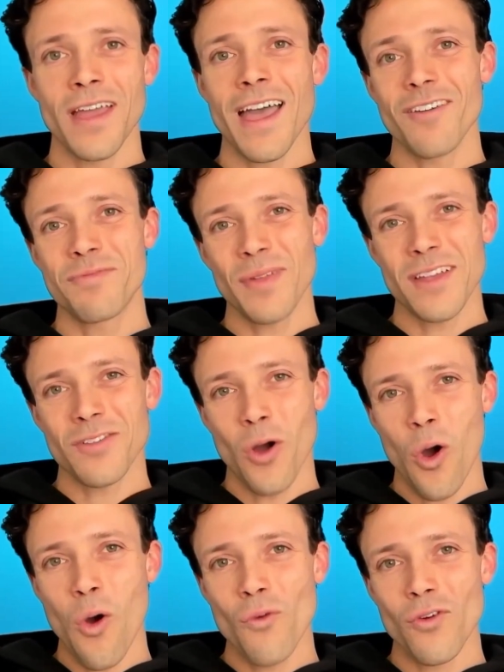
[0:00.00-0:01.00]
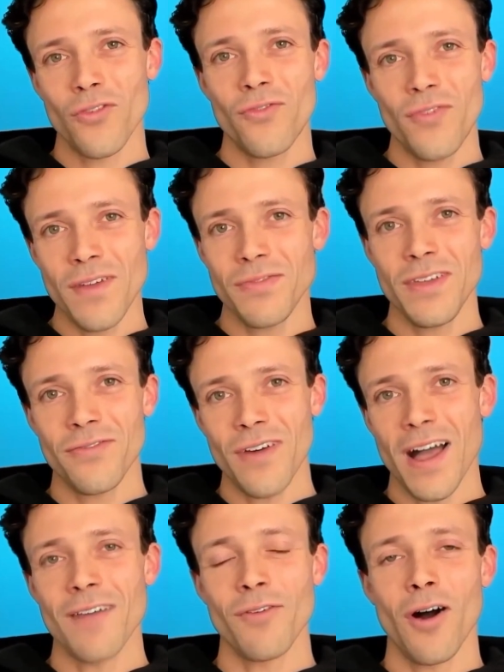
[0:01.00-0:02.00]
have placed over
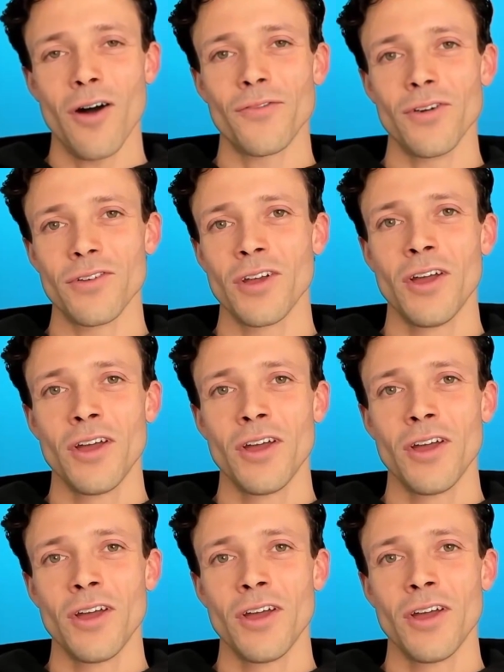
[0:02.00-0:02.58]
55 offers